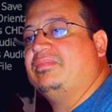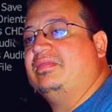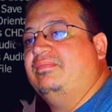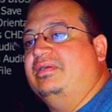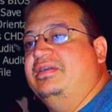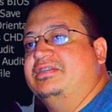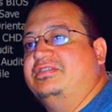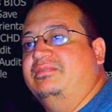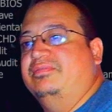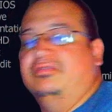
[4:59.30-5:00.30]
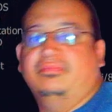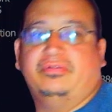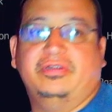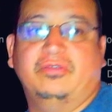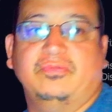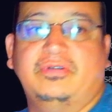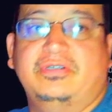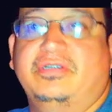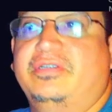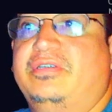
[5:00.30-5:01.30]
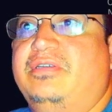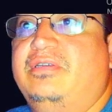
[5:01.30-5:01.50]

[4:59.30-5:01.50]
My X input player one,